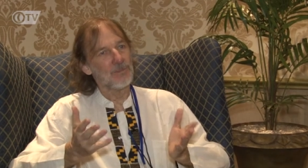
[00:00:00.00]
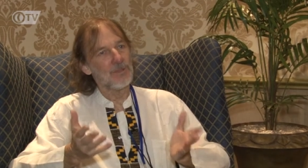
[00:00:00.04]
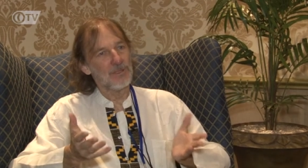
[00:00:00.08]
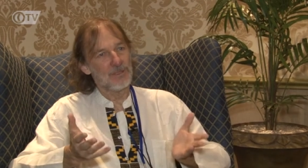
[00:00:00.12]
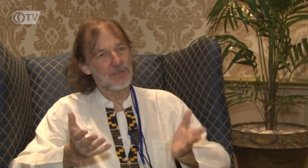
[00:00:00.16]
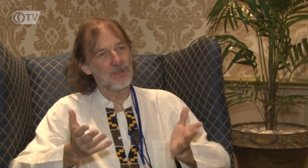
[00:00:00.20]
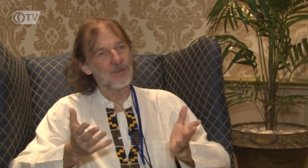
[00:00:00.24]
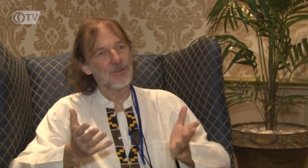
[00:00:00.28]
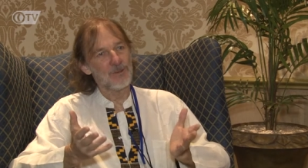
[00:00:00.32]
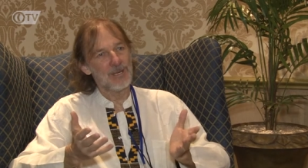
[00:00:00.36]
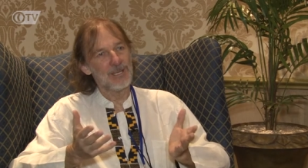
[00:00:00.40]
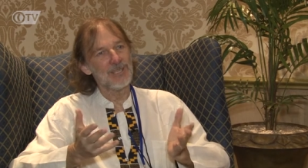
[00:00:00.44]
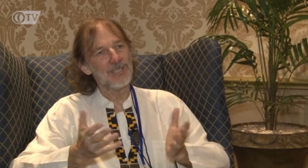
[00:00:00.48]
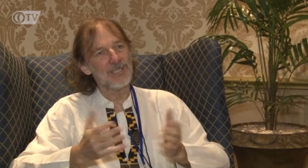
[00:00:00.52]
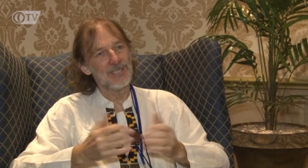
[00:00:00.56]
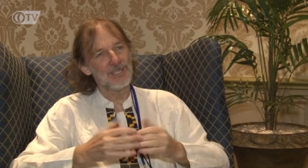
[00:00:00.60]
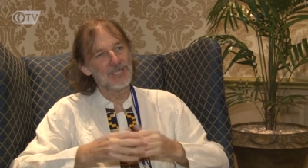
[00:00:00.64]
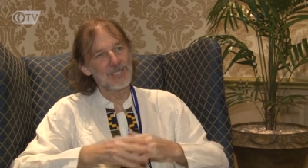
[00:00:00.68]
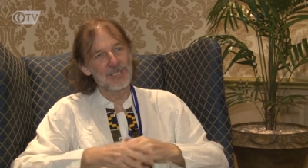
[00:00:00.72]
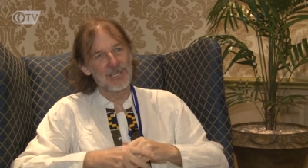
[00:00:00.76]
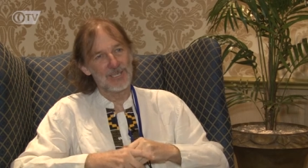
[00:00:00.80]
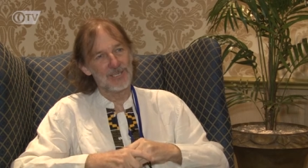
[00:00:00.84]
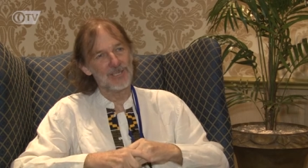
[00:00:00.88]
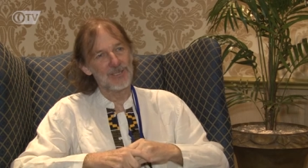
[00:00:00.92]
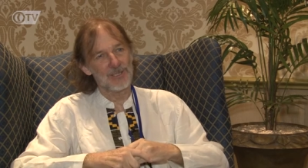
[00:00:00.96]
it really is
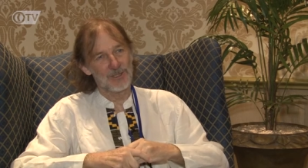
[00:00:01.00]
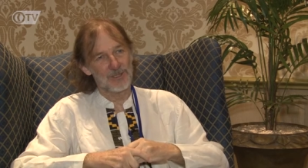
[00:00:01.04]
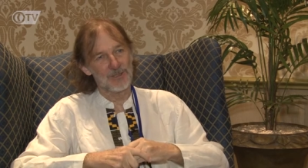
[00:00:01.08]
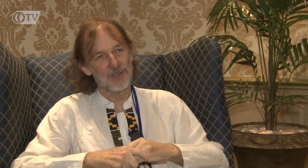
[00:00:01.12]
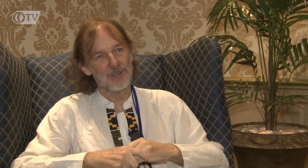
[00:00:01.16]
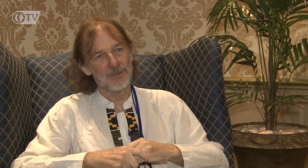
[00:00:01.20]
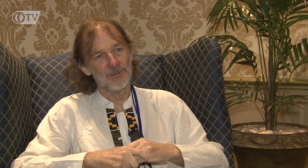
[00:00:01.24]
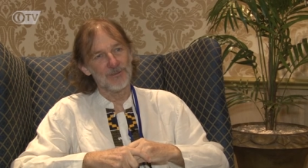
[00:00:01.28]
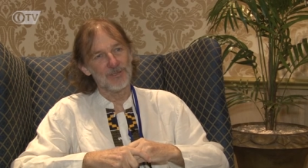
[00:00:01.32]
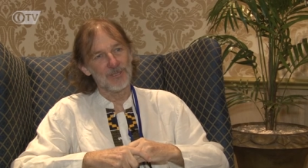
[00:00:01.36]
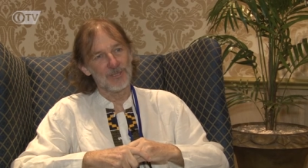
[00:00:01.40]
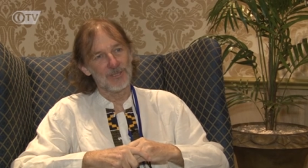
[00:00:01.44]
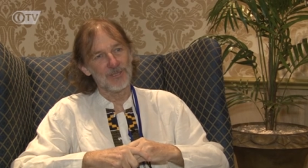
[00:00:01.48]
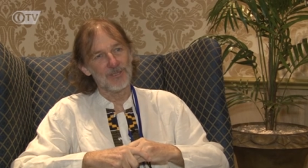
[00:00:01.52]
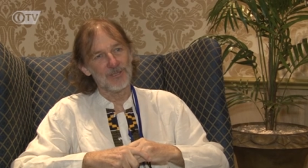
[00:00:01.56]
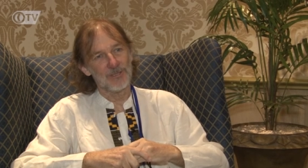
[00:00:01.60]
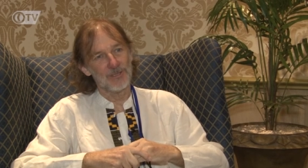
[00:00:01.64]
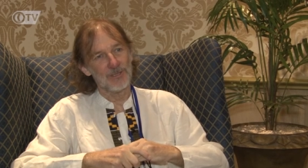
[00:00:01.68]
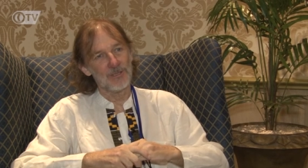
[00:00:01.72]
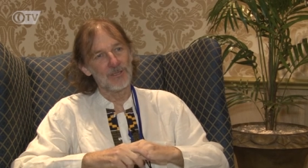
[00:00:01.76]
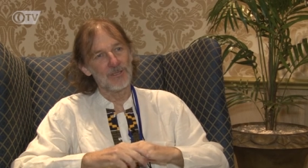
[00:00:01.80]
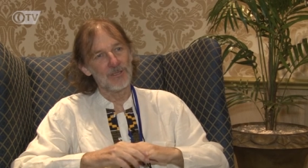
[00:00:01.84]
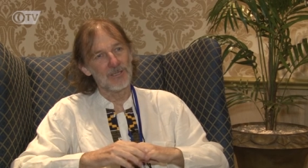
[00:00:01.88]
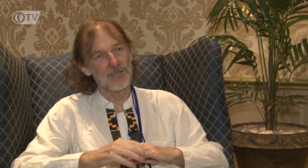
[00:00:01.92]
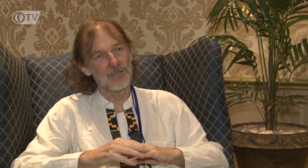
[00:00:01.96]
catastrophic. You
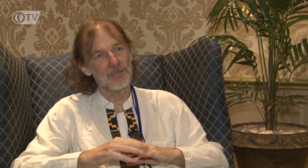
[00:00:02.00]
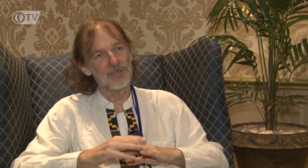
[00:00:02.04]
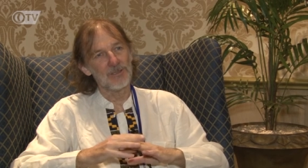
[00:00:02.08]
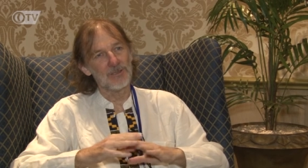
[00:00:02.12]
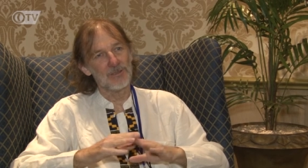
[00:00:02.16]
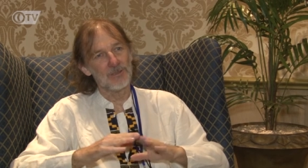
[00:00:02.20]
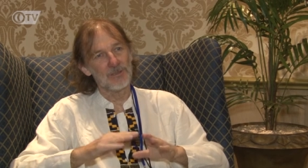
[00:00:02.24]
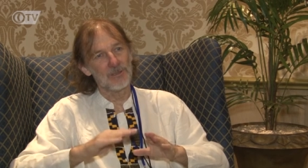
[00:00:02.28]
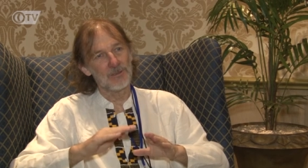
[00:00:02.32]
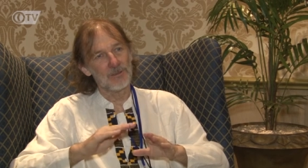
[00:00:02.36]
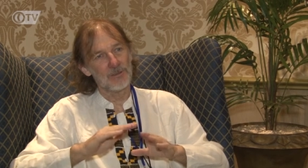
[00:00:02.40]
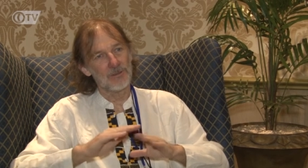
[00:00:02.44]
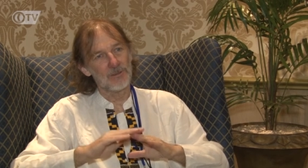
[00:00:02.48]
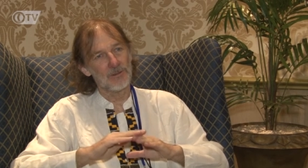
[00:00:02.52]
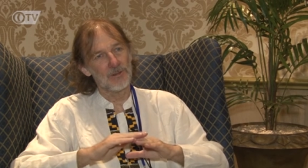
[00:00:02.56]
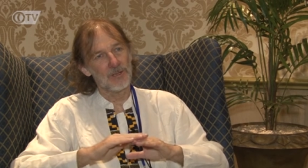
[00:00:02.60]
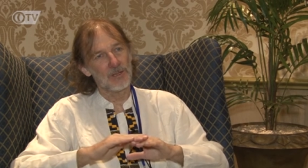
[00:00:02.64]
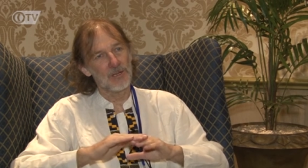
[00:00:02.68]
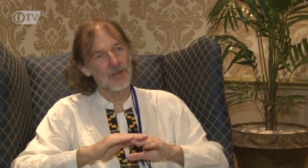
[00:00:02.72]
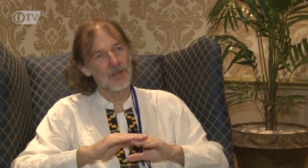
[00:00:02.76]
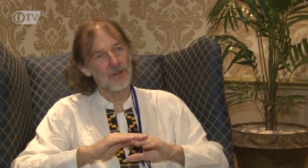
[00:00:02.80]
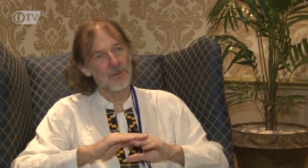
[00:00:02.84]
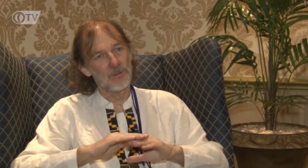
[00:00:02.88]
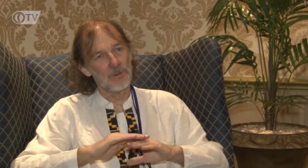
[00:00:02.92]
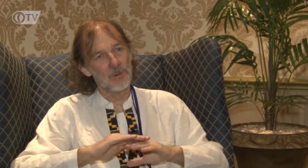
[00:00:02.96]
know, the, the, the,
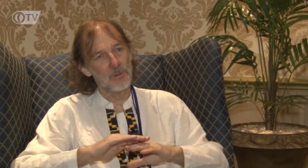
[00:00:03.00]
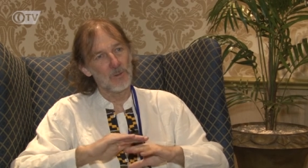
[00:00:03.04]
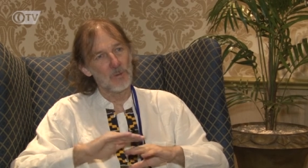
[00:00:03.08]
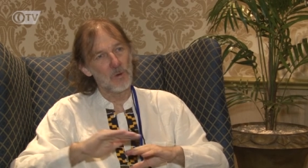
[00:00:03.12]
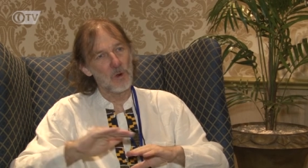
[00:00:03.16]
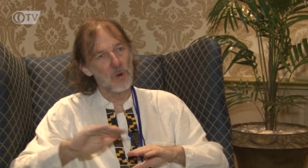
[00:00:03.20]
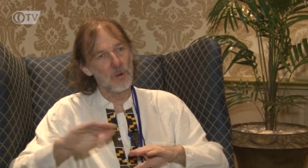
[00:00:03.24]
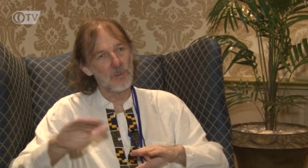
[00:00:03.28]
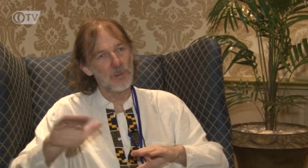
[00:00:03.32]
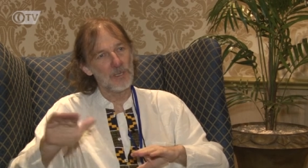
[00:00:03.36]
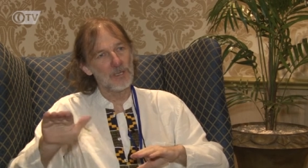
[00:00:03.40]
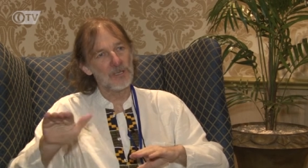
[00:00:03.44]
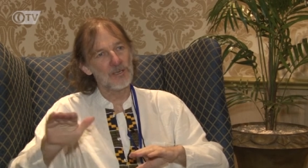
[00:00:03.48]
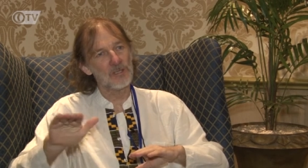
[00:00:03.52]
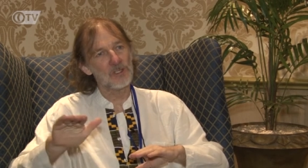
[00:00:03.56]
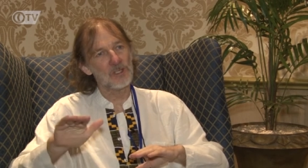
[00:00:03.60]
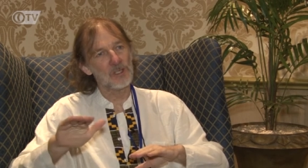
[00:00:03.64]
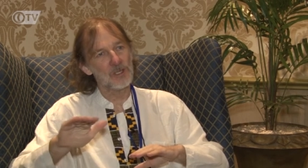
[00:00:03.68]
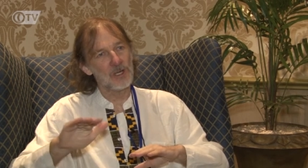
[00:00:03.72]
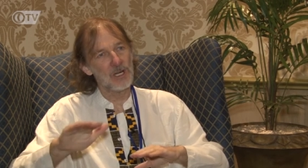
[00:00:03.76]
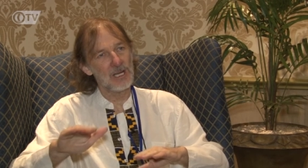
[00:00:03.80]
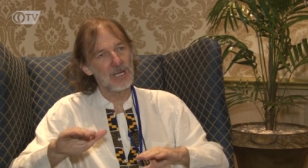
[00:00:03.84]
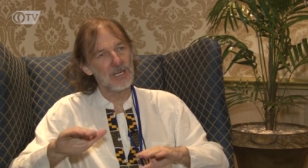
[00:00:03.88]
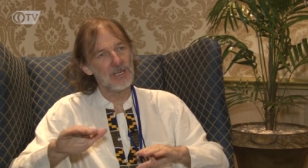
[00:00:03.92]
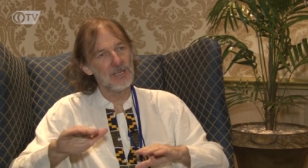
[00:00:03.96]
the warming
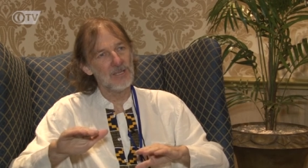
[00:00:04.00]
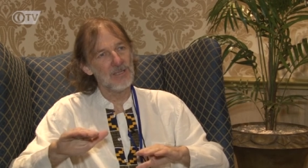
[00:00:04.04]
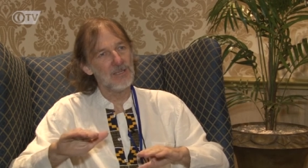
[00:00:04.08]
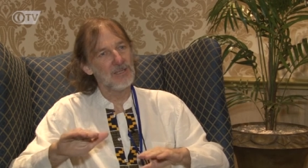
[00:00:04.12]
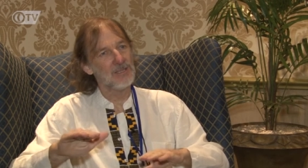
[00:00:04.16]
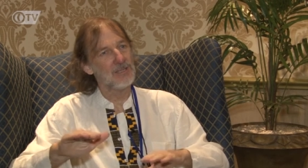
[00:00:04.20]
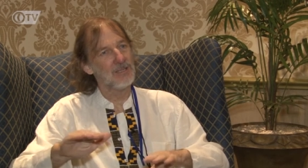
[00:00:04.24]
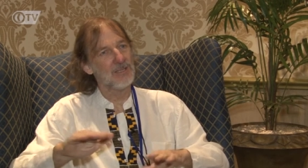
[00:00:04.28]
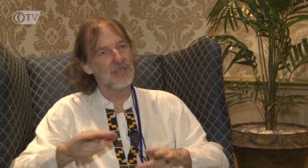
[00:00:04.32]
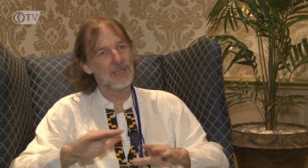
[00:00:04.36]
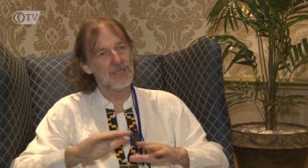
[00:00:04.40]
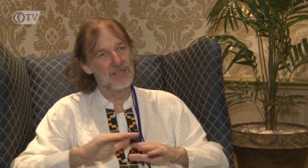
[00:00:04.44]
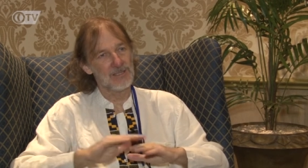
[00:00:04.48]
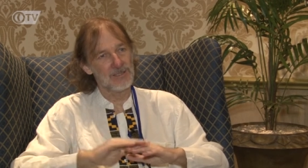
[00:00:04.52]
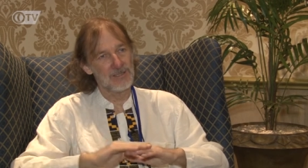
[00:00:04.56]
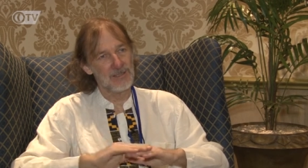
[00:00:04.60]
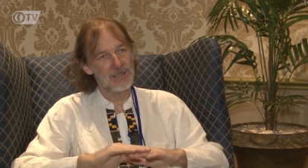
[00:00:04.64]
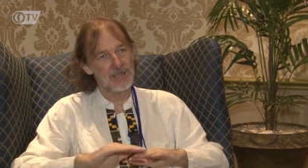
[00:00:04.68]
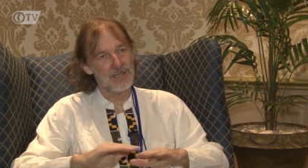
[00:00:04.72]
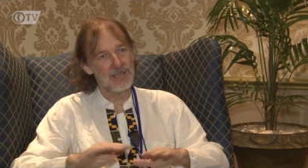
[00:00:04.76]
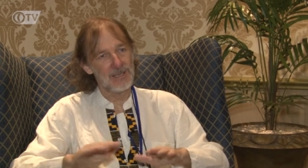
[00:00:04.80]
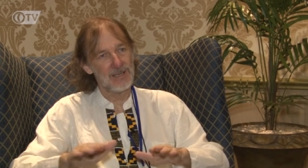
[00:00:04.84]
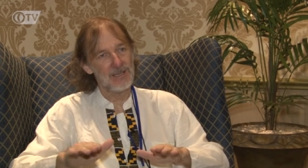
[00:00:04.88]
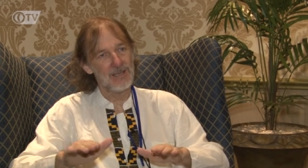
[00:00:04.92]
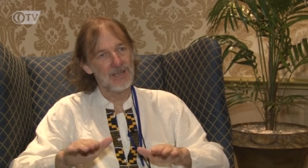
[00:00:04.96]
trend is
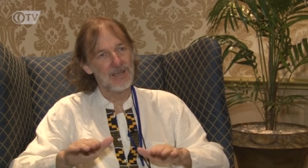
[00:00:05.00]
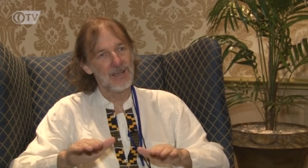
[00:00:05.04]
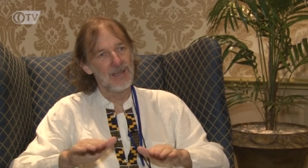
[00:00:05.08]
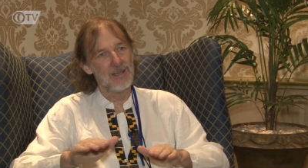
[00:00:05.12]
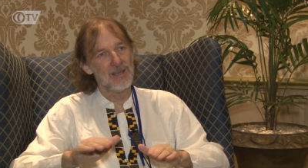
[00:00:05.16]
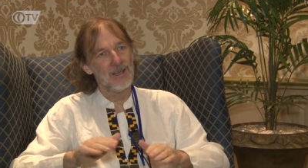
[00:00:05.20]
there.